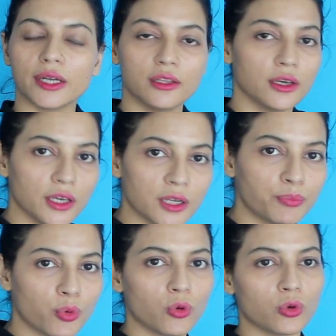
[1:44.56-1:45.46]
at the
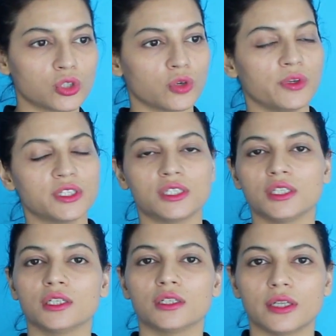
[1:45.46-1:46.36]
airport, or we're
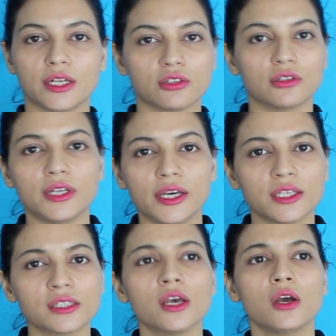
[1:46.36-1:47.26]
sitting at our
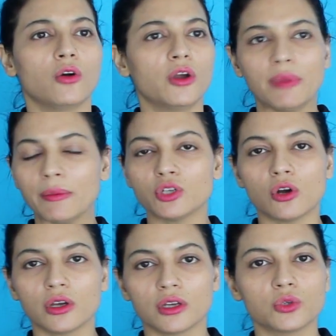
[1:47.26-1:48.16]
desk, or maybe
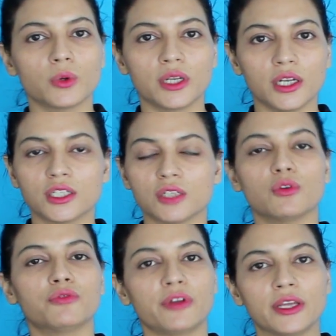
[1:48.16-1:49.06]
talking to a relative
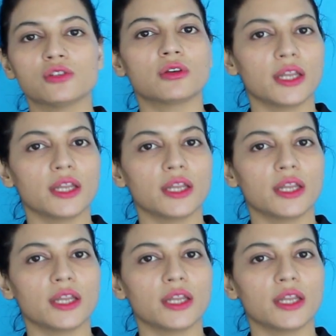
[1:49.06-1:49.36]
or friends or